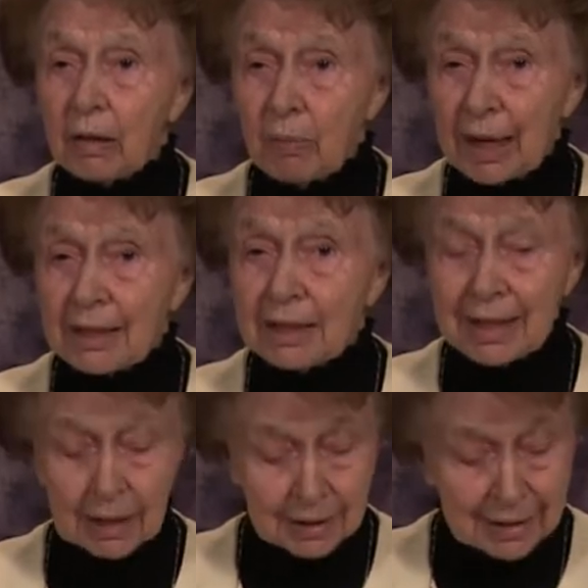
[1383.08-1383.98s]
the
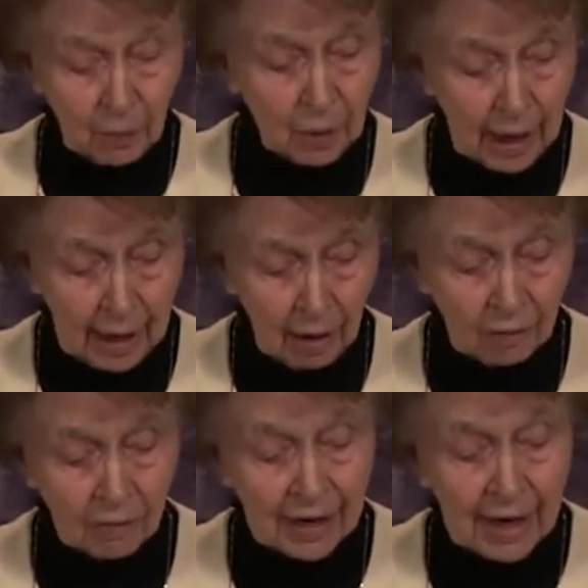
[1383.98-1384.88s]
blessings that we have.